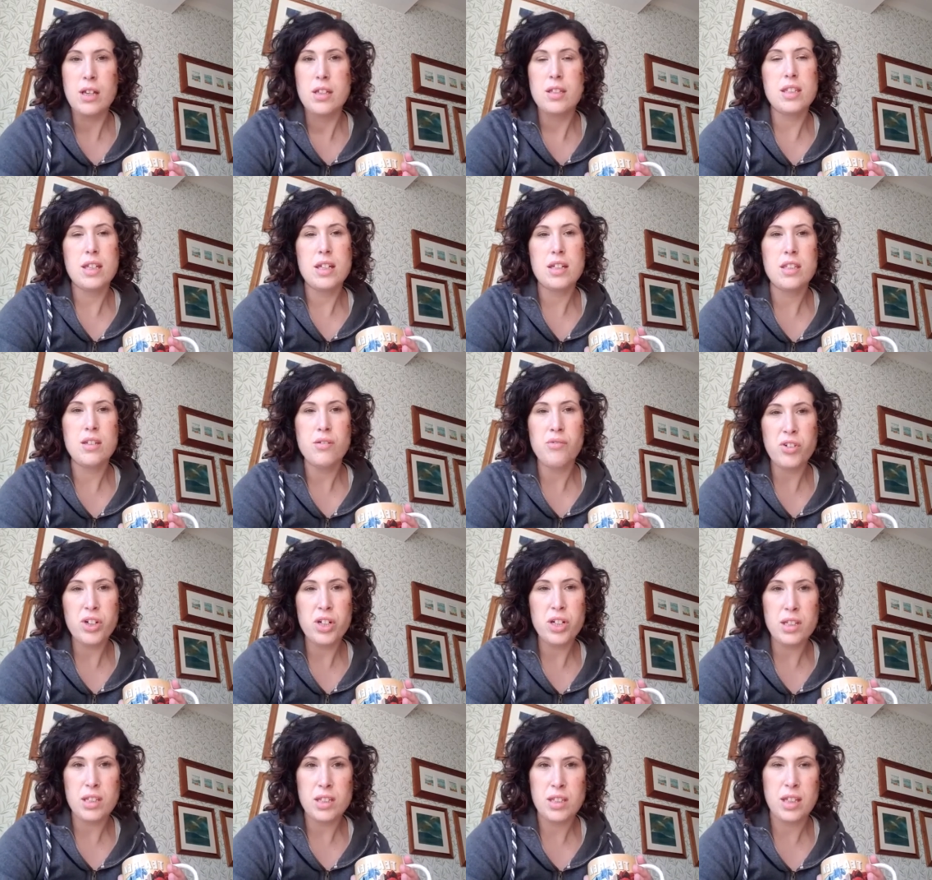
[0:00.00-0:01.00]
So that's the
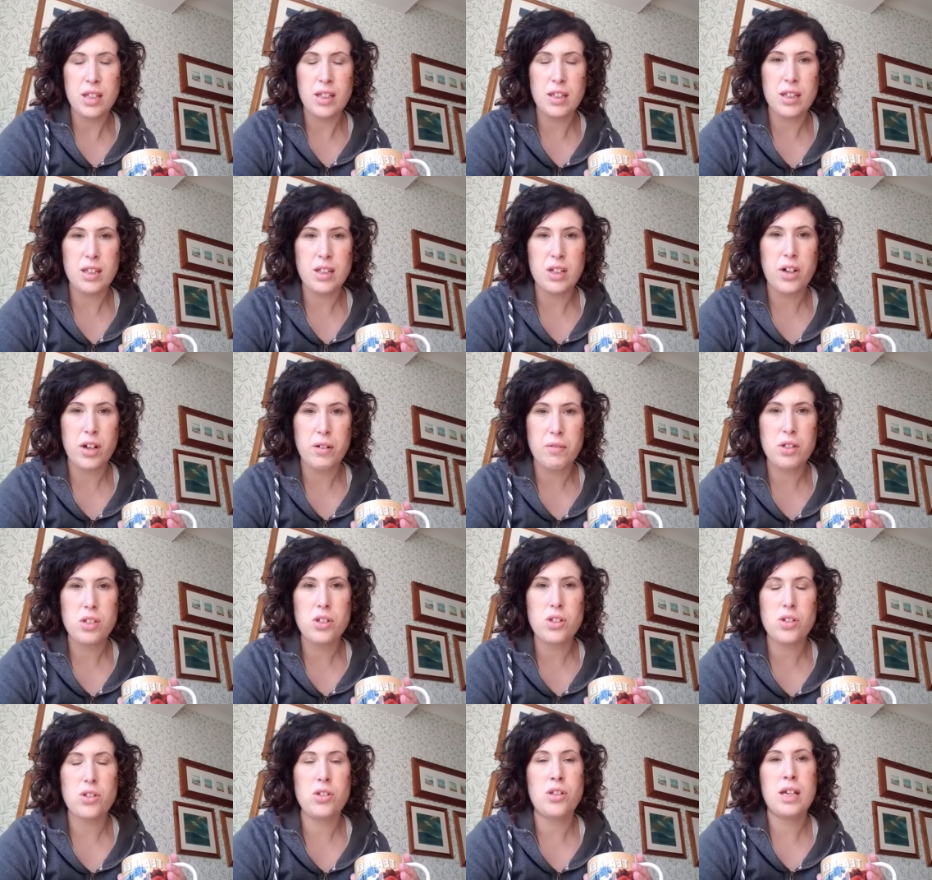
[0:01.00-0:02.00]
first thing that you're going
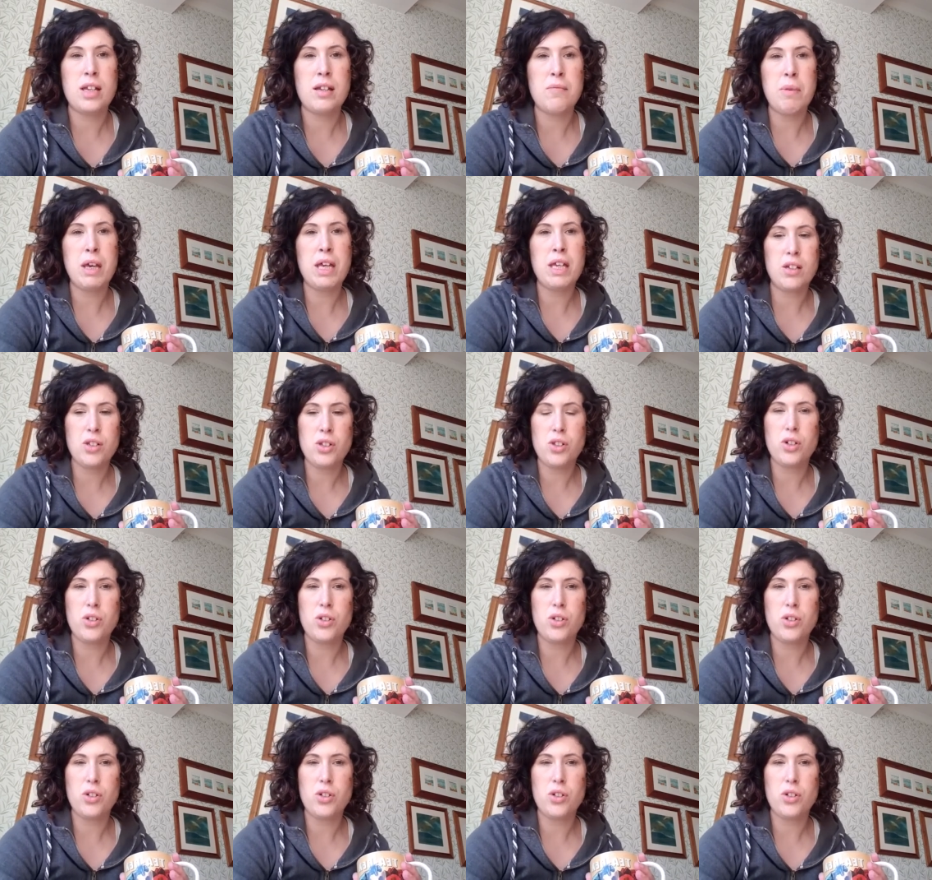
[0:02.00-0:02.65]
to do. You're going to make sure